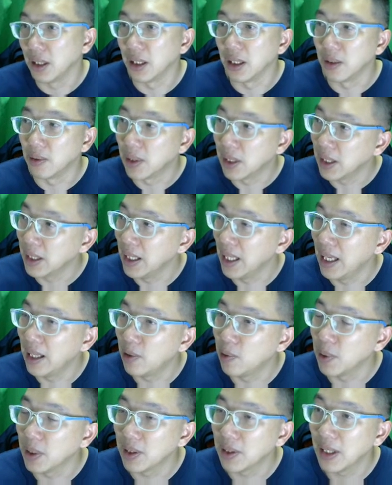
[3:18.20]
Right now
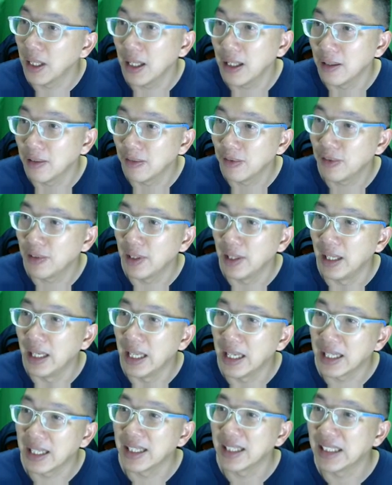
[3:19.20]
we're kind of
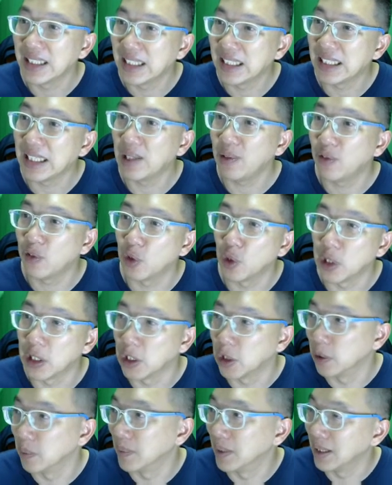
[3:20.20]
letting it sit for a
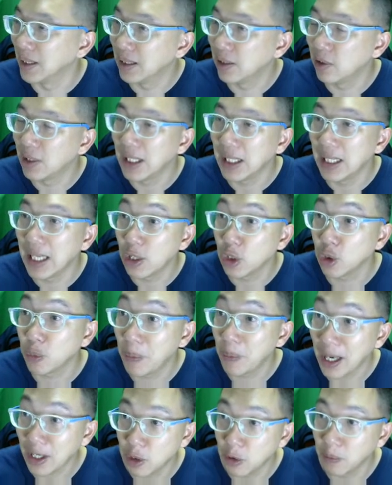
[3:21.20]
little bit. Right now it's
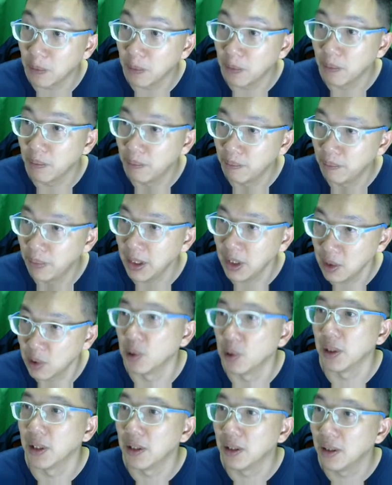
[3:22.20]
back to
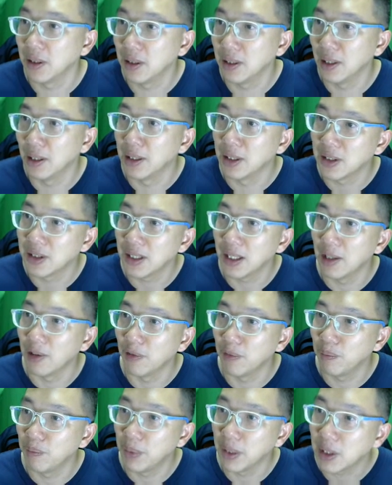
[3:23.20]
Bitcoin in itself.
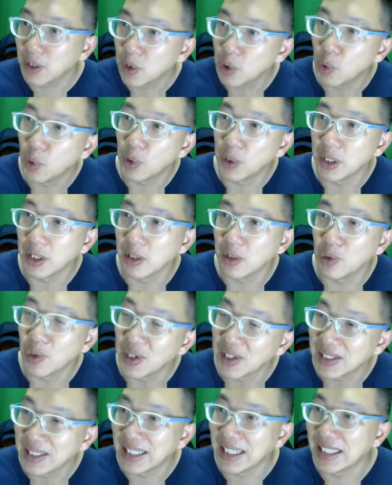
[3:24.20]
Bitcoin,
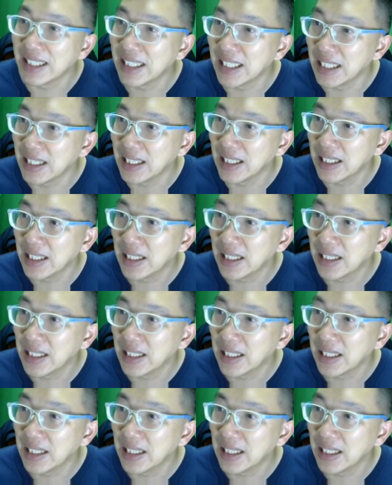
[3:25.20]
USDT.